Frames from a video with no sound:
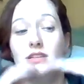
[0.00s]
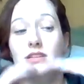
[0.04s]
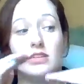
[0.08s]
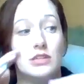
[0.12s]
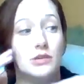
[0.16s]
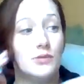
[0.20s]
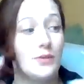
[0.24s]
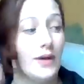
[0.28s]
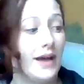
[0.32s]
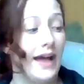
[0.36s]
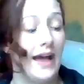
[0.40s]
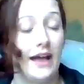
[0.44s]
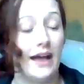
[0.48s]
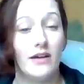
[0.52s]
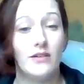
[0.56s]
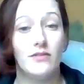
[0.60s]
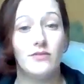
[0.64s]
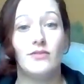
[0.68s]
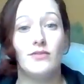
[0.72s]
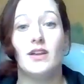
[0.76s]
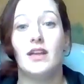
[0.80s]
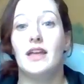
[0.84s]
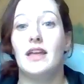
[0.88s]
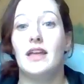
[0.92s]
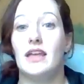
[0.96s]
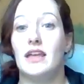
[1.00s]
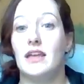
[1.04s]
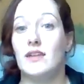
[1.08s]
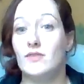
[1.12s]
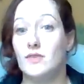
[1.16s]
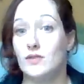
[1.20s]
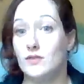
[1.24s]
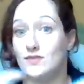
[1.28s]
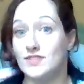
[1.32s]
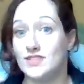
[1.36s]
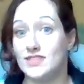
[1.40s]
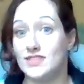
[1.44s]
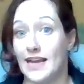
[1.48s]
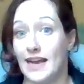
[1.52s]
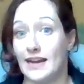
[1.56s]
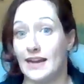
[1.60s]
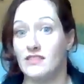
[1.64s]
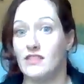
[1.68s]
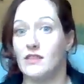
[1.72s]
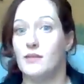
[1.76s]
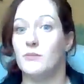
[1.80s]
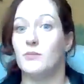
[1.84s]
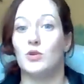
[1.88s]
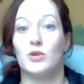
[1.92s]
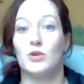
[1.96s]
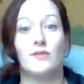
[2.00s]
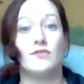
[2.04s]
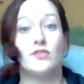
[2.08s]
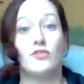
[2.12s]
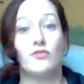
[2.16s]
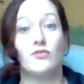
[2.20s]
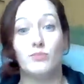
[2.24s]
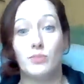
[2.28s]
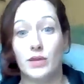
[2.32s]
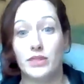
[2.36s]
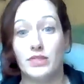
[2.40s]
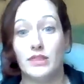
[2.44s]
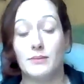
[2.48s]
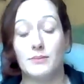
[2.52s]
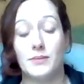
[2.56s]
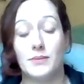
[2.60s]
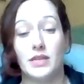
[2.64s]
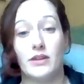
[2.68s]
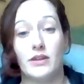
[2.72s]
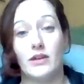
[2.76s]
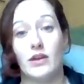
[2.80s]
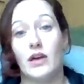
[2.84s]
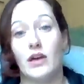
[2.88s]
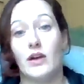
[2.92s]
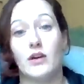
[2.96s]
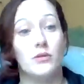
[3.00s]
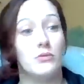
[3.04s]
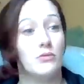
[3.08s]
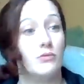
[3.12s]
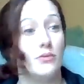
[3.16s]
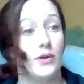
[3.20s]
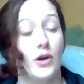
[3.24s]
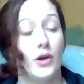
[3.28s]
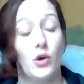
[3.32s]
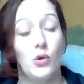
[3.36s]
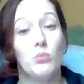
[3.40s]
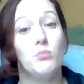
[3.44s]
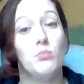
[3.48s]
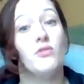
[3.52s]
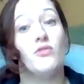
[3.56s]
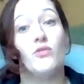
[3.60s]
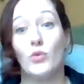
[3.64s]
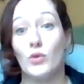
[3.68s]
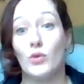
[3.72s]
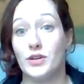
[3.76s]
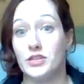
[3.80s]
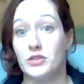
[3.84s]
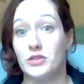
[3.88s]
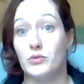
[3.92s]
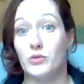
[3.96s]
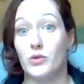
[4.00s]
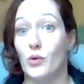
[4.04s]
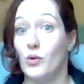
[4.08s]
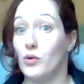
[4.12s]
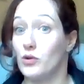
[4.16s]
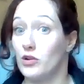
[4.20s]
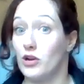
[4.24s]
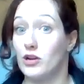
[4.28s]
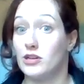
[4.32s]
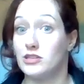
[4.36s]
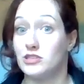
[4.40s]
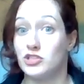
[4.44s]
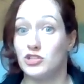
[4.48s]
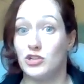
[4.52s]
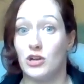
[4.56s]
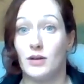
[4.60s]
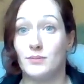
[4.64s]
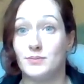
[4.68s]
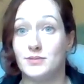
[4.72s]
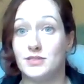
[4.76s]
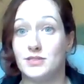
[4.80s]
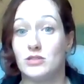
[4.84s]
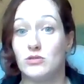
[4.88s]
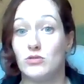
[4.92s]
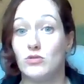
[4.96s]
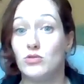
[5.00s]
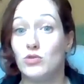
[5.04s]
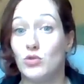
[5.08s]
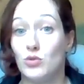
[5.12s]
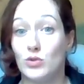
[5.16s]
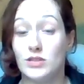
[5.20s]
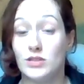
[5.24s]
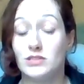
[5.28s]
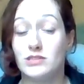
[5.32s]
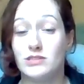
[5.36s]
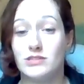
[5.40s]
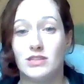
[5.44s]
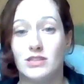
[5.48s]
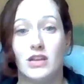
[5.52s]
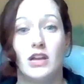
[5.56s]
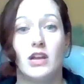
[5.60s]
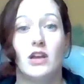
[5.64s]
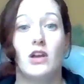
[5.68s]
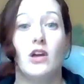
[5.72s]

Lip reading: you have if you've stacked them or if you've put them in a row before you go across your obstacle course,